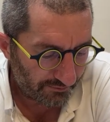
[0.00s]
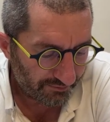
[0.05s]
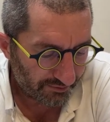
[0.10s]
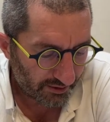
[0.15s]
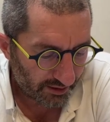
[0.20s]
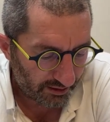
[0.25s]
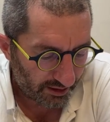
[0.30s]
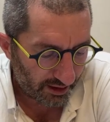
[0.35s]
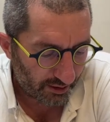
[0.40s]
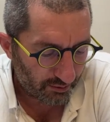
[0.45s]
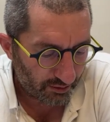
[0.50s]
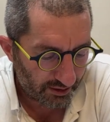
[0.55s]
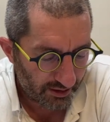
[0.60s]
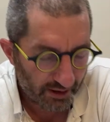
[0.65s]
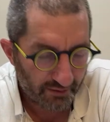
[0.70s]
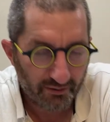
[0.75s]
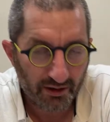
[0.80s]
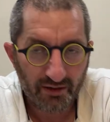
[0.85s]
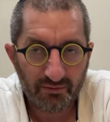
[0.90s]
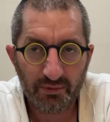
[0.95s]
then I would never
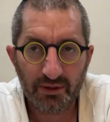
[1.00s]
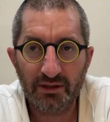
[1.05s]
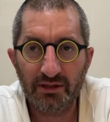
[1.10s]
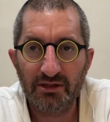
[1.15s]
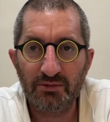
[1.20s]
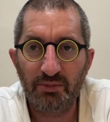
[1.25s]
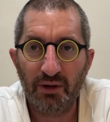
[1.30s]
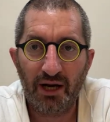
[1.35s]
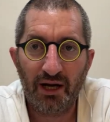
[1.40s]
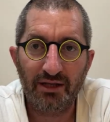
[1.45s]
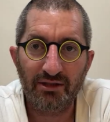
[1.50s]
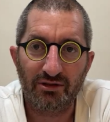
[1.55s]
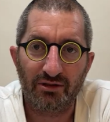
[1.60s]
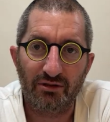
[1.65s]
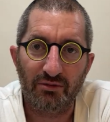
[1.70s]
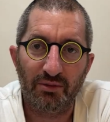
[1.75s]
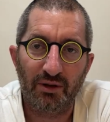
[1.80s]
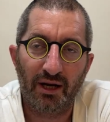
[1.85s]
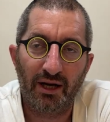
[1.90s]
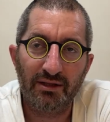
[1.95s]
have been despised you.
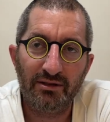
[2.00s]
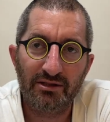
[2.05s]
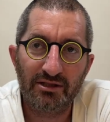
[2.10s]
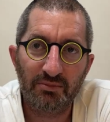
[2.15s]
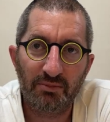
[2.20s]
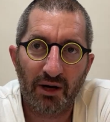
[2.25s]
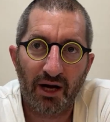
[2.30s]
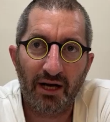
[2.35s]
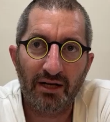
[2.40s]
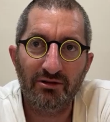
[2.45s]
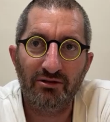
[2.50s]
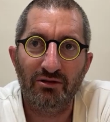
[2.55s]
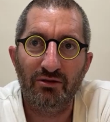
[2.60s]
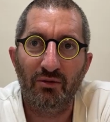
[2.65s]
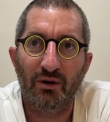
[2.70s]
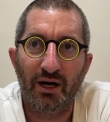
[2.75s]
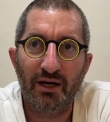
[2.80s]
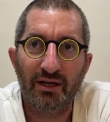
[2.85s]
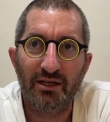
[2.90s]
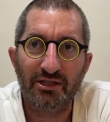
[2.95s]
But I despised you. Why
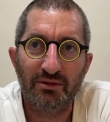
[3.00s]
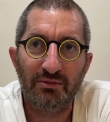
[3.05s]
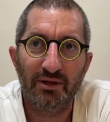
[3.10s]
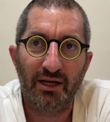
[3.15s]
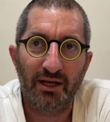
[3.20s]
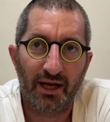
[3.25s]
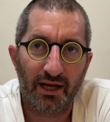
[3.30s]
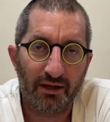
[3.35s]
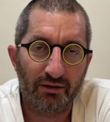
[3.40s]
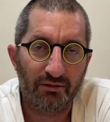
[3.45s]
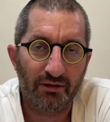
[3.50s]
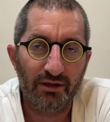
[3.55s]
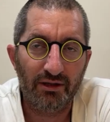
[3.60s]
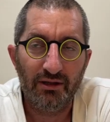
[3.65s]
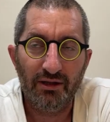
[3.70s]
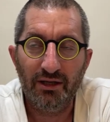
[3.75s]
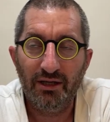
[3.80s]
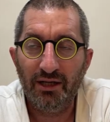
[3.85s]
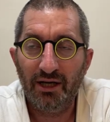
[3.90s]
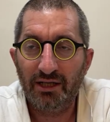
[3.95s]
did Hashem get angry?
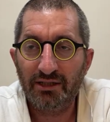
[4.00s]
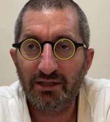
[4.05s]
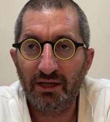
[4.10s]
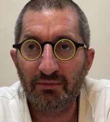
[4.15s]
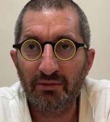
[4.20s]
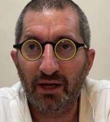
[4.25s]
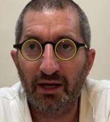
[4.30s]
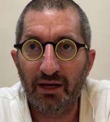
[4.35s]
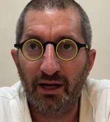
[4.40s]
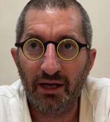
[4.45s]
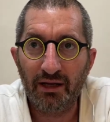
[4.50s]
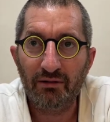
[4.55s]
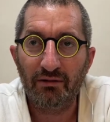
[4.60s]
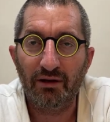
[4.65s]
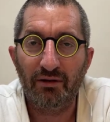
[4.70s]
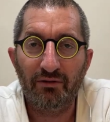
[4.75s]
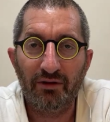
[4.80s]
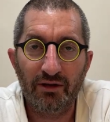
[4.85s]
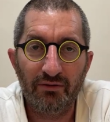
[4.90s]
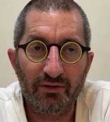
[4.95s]
Hashem got angry
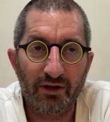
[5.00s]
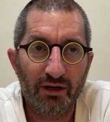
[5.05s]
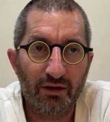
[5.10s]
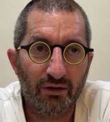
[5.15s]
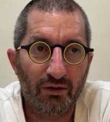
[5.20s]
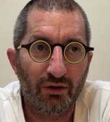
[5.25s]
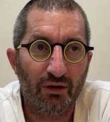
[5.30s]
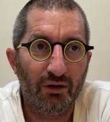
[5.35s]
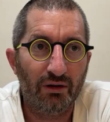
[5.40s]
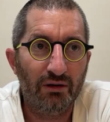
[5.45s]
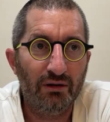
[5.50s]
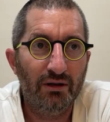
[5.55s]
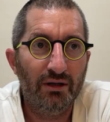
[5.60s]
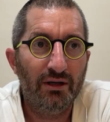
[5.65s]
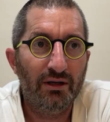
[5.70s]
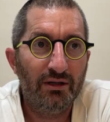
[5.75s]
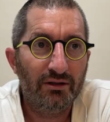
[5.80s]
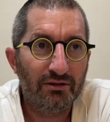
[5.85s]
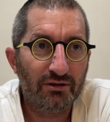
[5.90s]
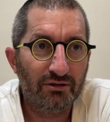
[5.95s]
to
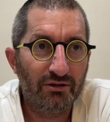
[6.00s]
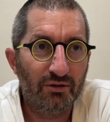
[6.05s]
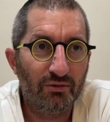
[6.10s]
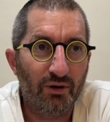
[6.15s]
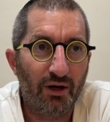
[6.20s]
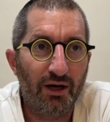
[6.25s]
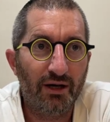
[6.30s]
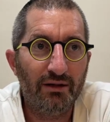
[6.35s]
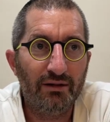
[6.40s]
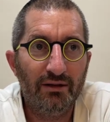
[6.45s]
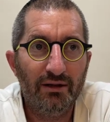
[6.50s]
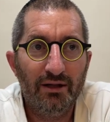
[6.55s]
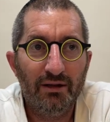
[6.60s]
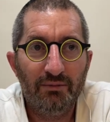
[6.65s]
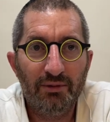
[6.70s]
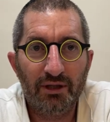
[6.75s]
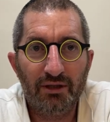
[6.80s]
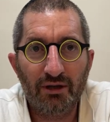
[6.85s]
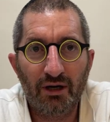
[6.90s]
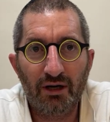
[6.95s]
do what?
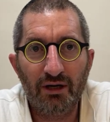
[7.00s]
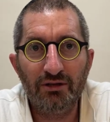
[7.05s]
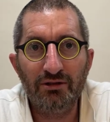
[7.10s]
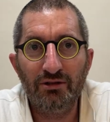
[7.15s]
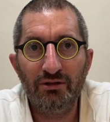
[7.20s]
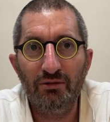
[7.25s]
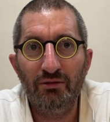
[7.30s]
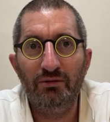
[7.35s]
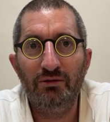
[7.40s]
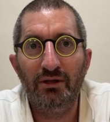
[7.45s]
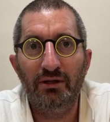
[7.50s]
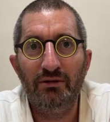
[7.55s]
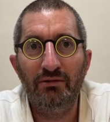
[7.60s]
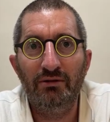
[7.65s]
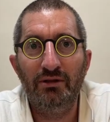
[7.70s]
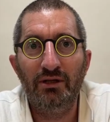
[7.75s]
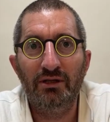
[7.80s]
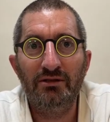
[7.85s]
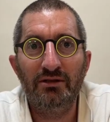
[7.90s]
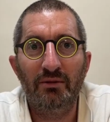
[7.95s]
Because you
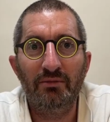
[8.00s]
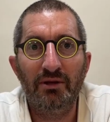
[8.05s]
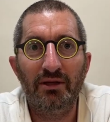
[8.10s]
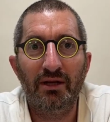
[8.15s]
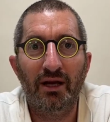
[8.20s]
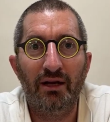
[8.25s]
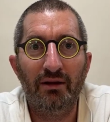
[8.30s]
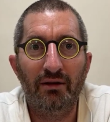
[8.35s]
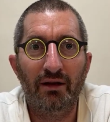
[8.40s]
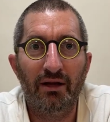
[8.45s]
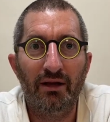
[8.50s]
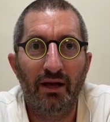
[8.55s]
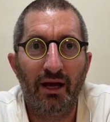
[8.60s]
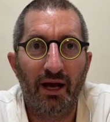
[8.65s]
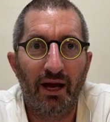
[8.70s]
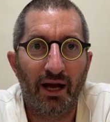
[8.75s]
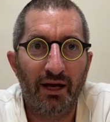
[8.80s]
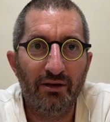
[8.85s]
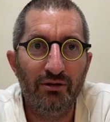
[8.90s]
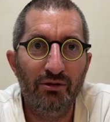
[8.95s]
did something that
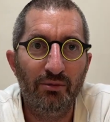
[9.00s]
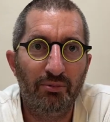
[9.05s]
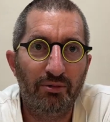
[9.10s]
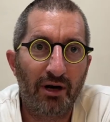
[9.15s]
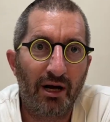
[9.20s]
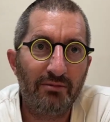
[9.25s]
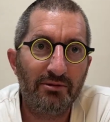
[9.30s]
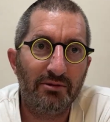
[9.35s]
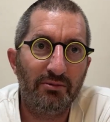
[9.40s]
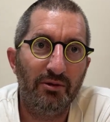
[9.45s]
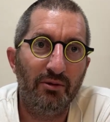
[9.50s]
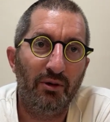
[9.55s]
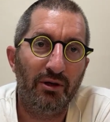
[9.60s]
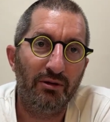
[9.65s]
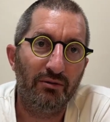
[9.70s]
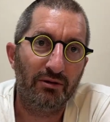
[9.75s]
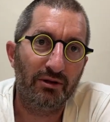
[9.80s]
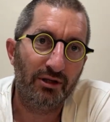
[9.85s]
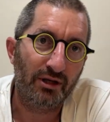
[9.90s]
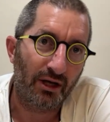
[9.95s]
you promised me when you were
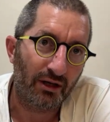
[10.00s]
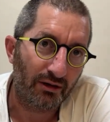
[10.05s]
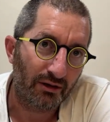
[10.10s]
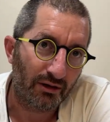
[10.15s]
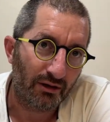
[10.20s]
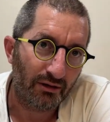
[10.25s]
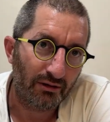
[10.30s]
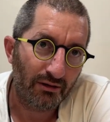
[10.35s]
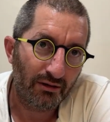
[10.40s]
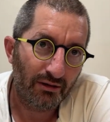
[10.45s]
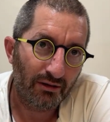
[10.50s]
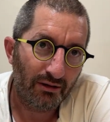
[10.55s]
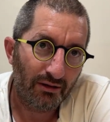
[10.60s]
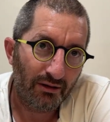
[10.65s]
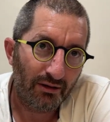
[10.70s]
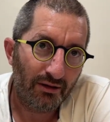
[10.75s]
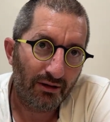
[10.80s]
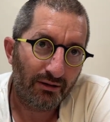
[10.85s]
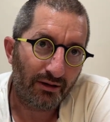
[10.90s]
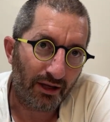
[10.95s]
younger,
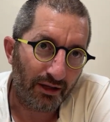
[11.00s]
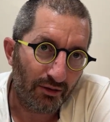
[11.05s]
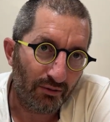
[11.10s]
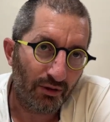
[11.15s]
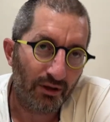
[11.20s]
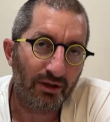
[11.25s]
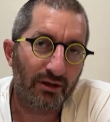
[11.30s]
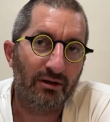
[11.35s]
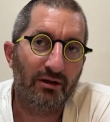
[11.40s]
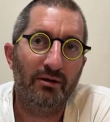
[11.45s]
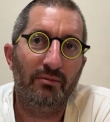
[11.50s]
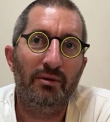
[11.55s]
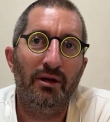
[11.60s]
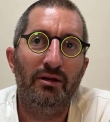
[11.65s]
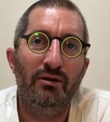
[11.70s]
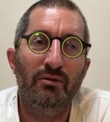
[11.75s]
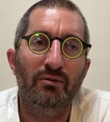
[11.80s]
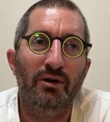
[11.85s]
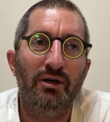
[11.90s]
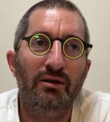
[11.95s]
that you
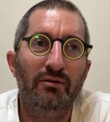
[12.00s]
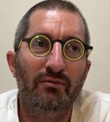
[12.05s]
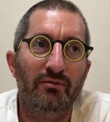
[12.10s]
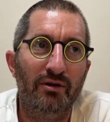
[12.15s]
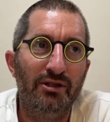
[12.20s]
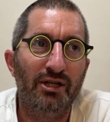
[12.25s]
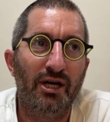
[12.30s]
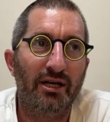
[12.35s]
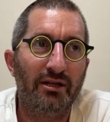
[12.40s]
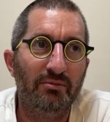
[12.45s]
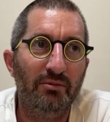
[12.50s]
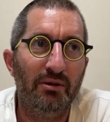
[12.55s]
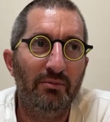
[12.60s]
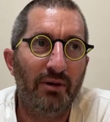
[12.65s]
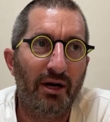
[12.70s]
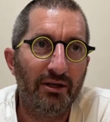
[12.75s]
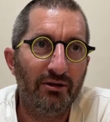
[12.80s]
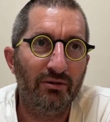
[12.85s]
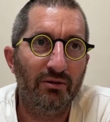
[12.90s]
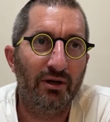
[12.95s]
wouldn't reject me by
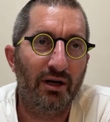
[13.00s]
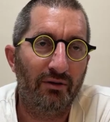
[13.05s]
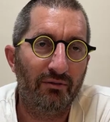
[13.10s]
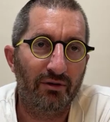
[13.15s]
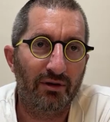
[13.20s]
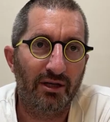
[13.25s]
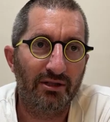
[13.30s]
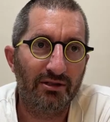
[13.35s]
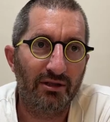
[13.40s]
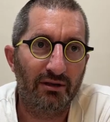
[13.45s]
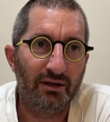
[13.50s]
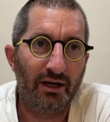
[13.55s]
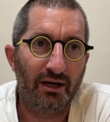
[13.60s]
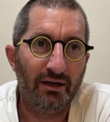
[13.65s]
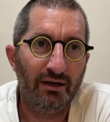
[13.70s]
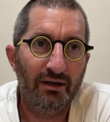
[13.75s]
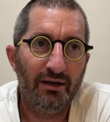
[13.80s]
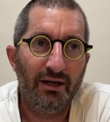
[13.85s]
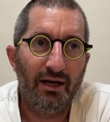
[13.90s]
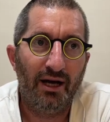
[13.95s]
doing avodah zarah,
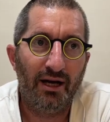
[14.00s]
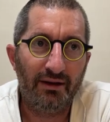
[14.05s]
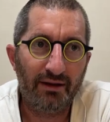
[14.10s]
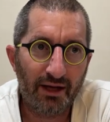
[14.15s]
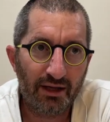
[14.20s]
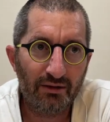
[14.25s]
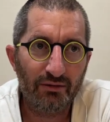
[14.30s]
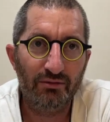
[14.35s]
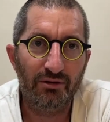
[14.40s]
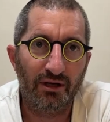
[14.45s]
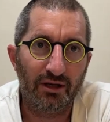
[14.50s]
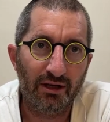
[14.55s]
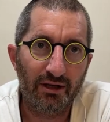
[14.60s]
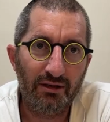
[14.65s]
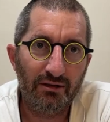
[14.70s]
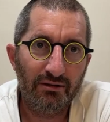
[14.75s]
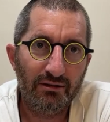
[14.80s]
and then you did.